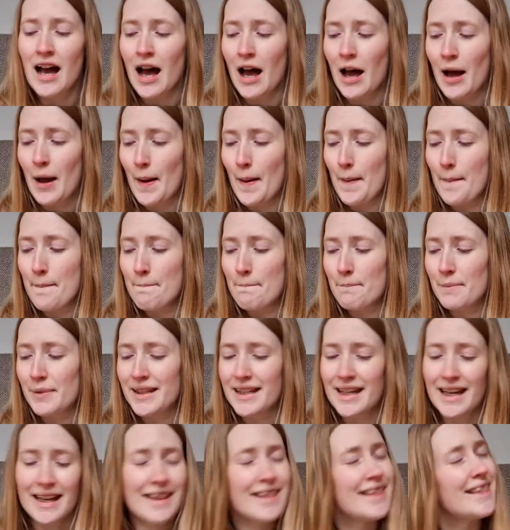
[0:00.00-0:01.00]
But
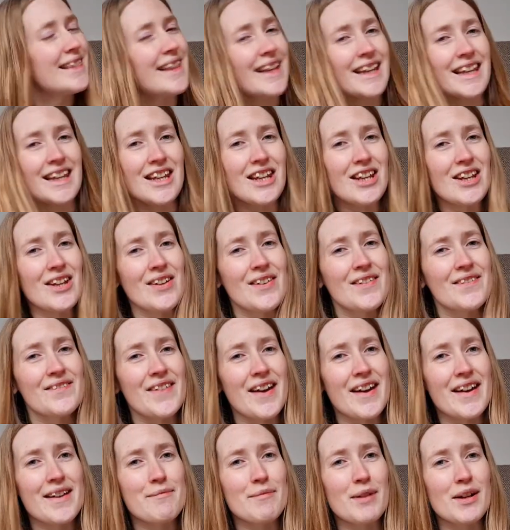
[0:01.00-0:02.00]
yeah, thank you
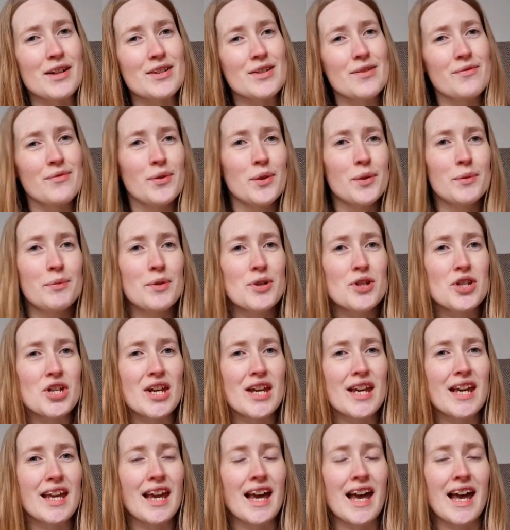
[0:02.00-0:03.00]
very much for
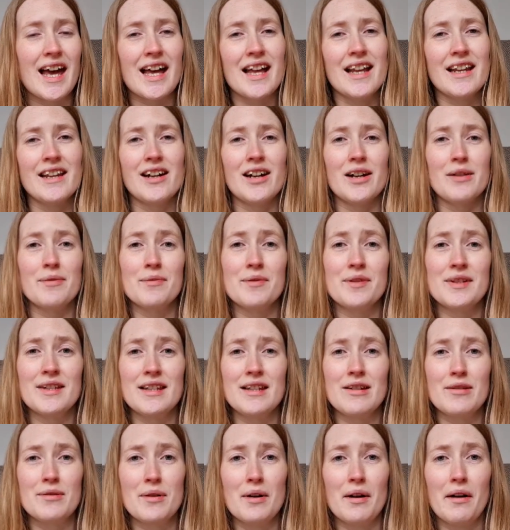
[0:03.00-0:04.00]
watching, and I will
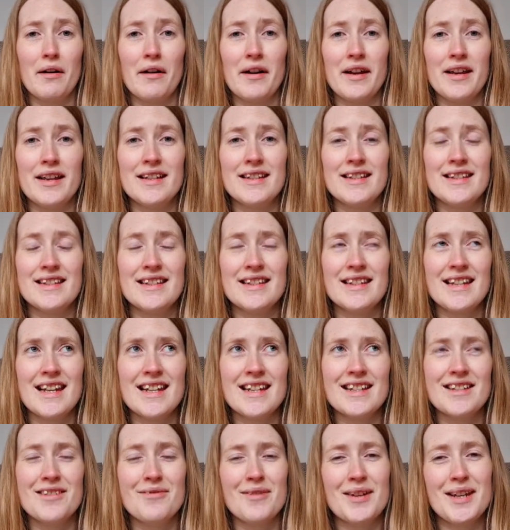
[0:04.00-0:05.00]
see you guys
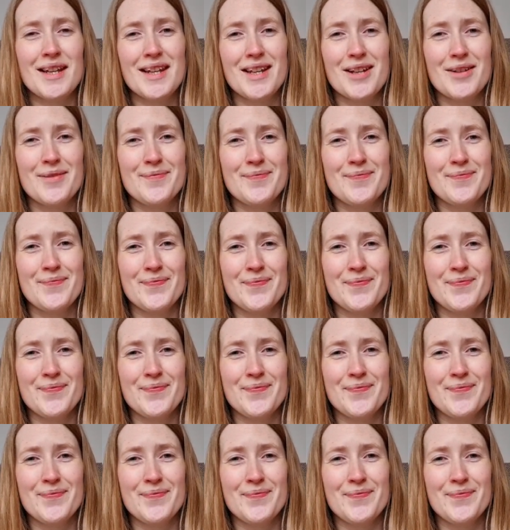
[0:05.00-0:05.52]
next week.